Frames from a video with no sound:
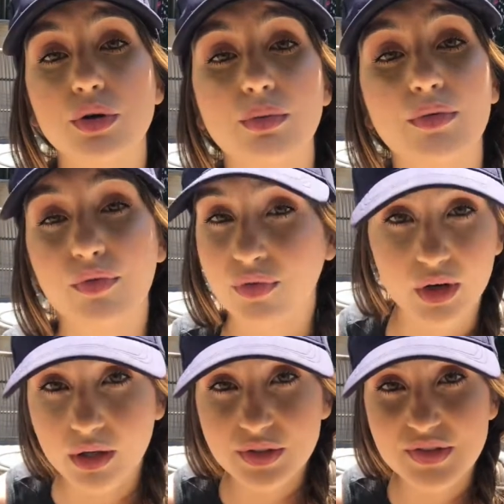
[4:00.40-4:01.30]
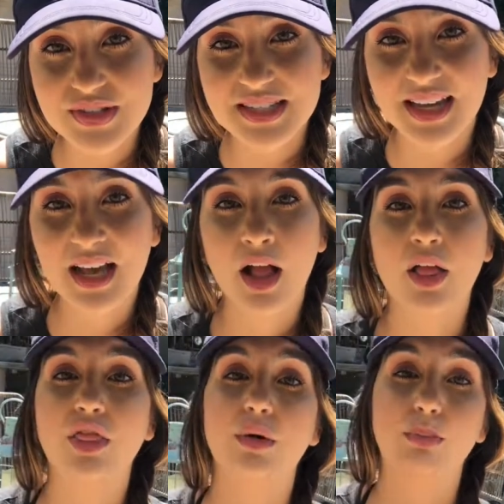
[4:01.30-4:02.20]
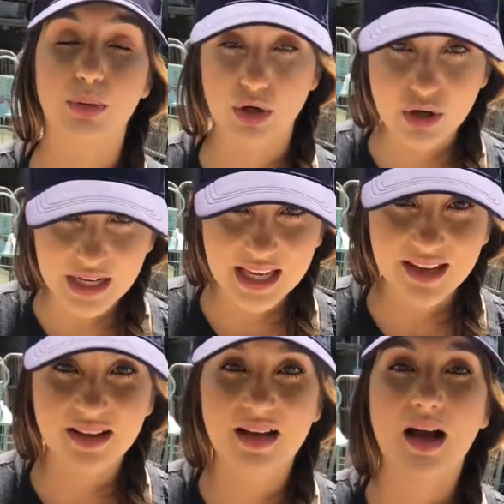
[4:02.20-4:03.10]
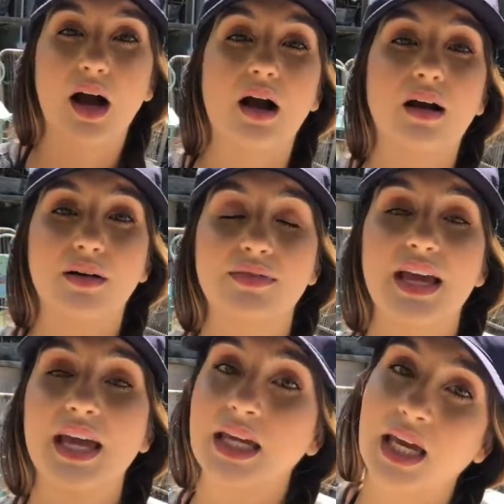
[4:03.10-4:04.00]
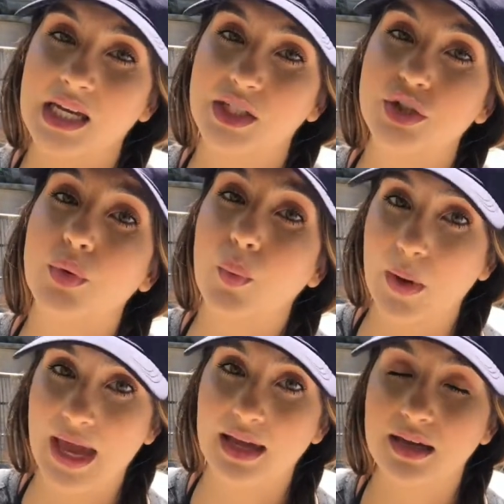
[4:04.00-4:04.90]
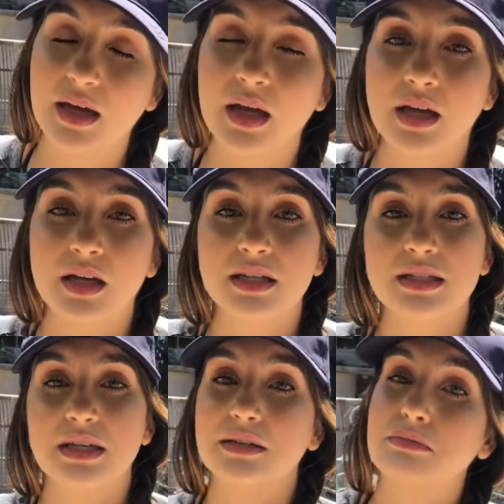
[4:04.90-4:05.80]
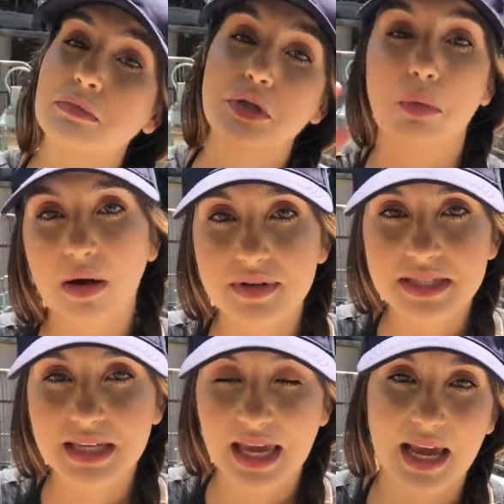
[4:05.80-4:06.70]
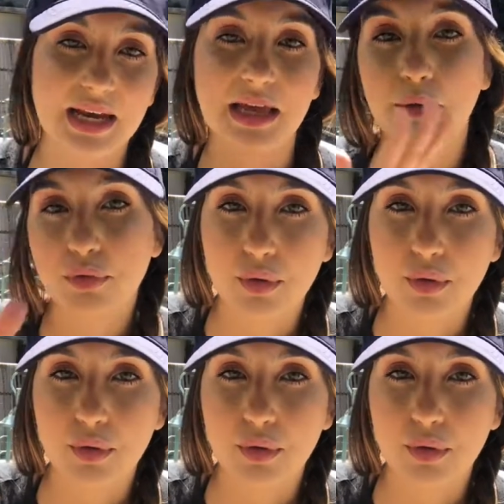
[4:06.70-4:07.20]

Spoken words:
to reverse the burning of a candle wick. You obviously can if you